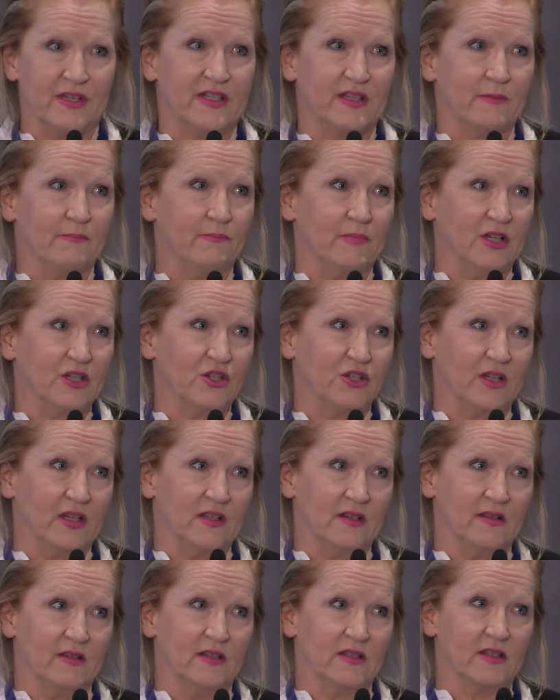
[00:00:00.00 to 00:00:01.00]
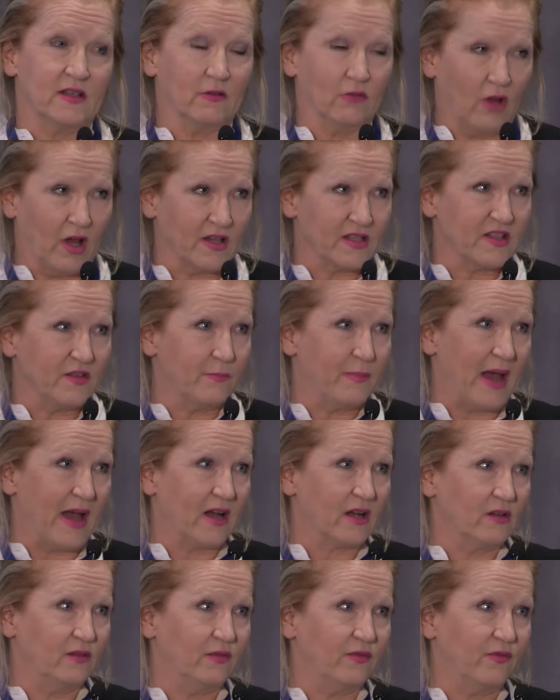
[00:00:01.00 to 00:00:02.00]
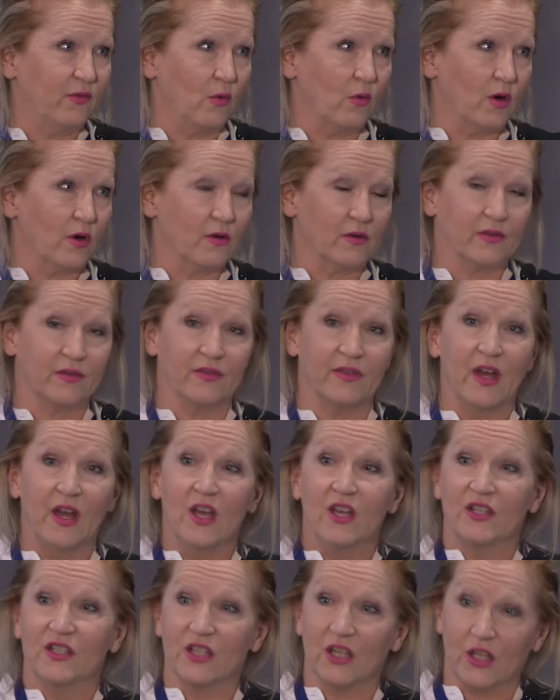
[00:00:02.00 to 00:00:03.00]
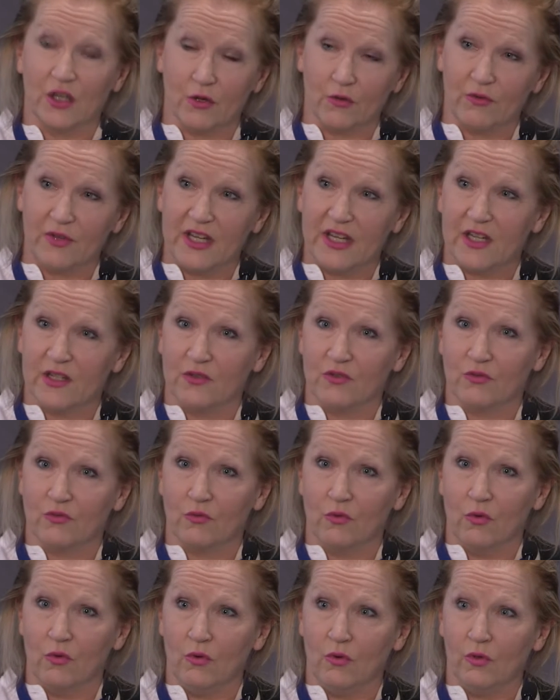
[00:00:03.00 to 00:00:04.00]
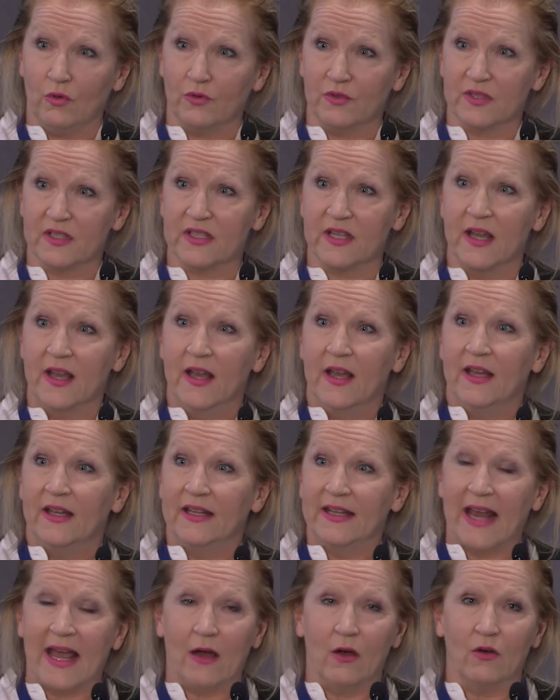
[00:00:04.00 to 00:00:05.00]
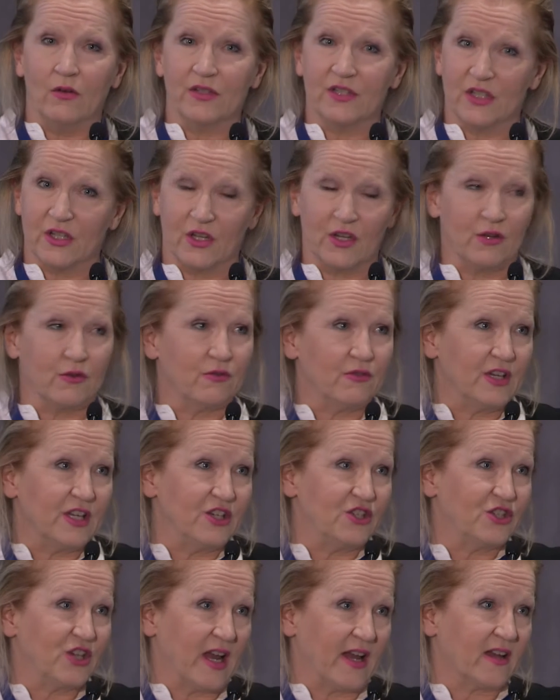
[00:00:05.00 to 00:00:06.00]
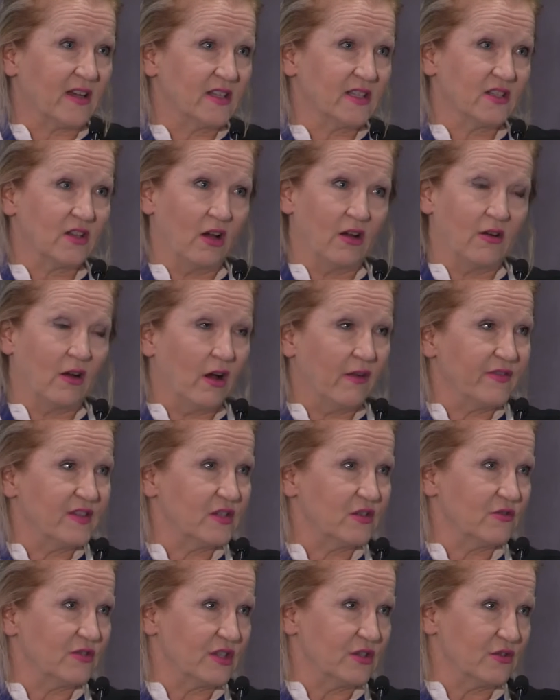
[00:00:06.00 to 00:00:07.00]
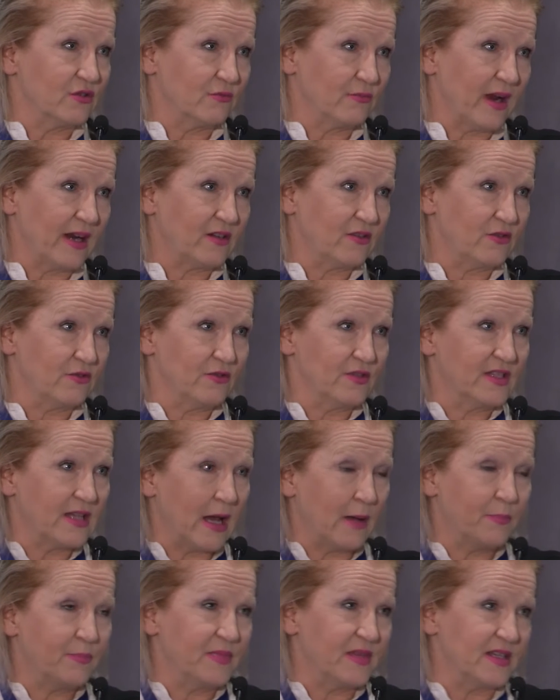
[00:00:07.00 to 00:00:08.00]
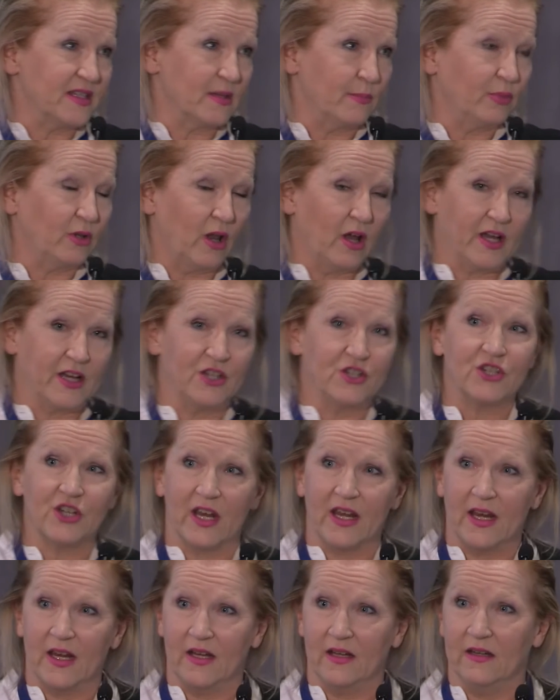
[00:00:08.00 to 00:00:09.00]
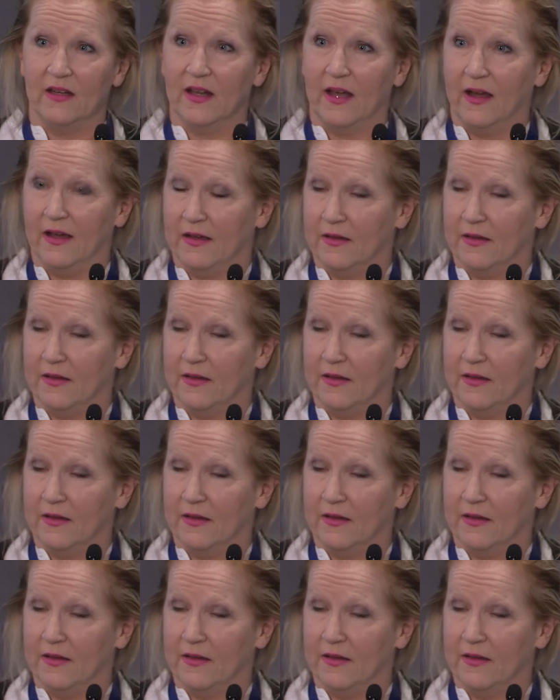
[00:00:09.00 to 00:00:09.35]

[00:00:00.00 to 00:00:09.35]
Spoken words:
submissions, lots of back and forth, security controls, now security checks on officers and directors up the supply chain.